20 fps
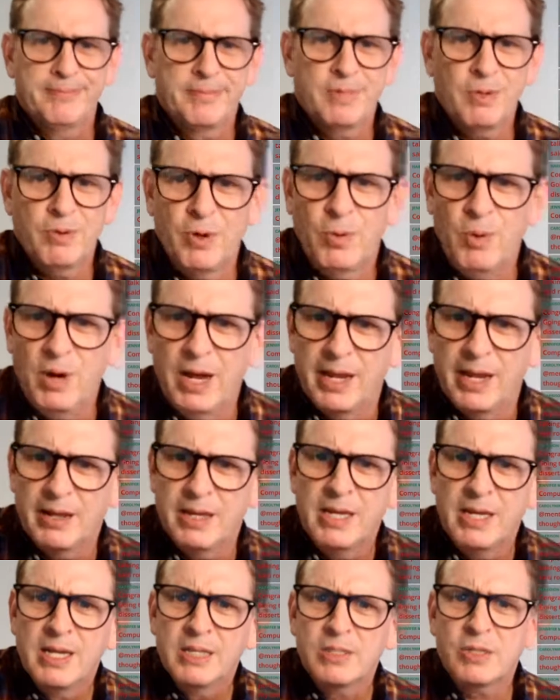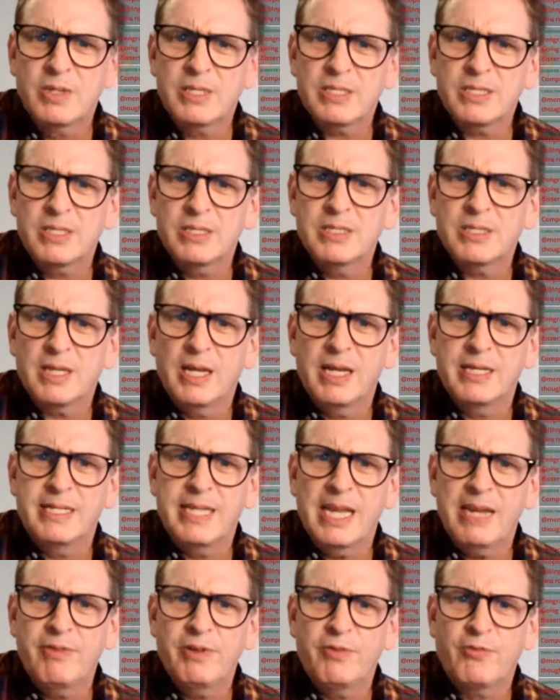Don't know why. So this is
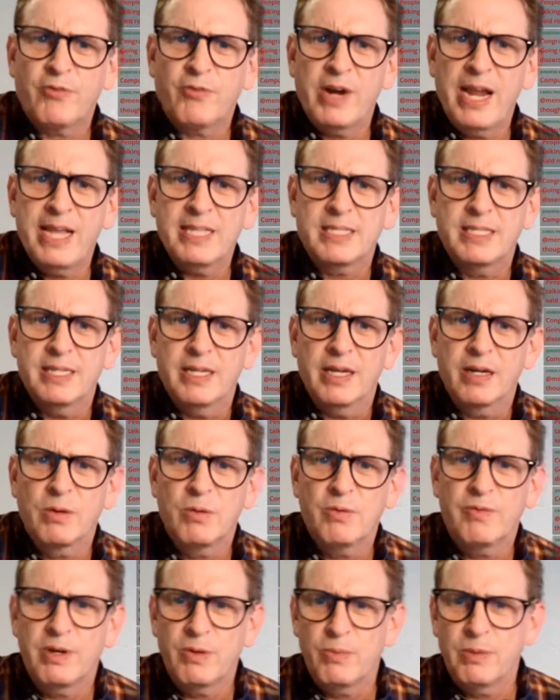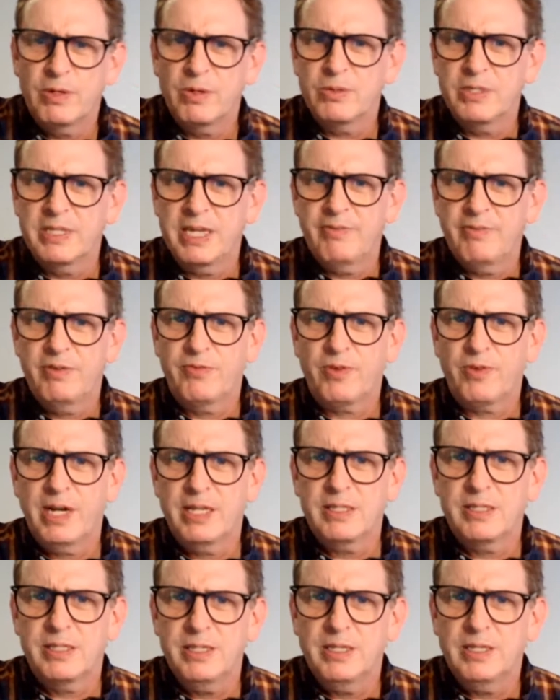David Francie. I don't know if anyone knows David
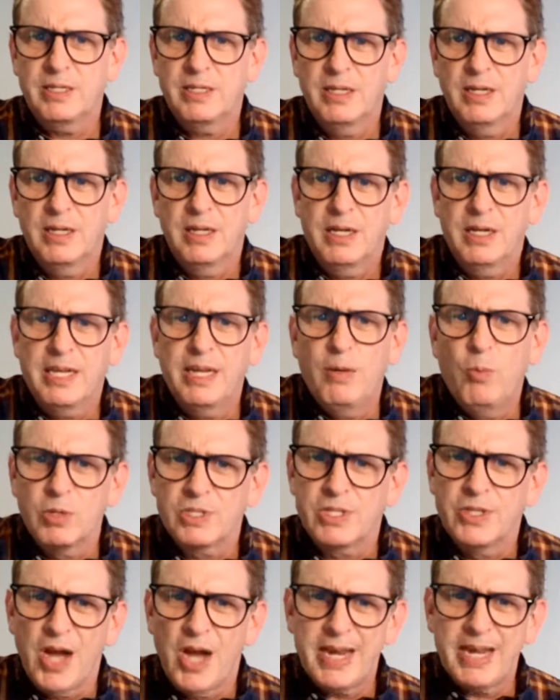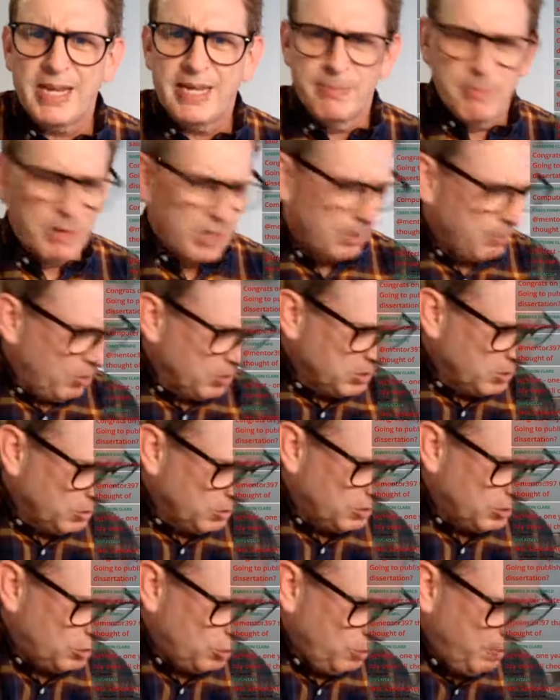Francie. He was not at Mariposa,
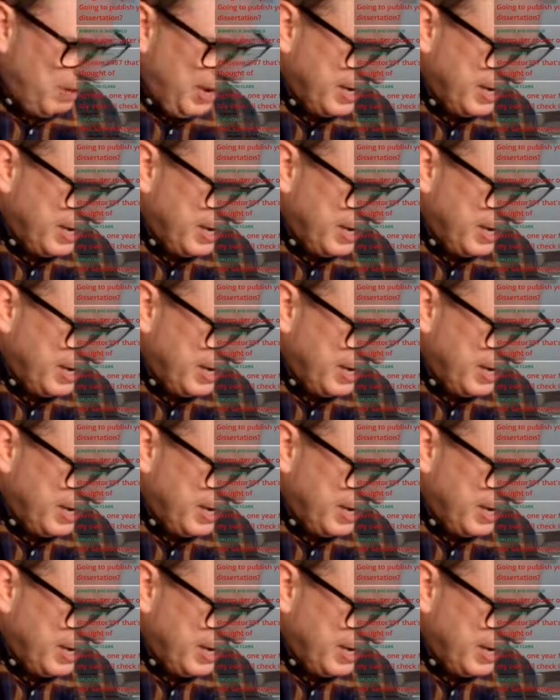which is too bad.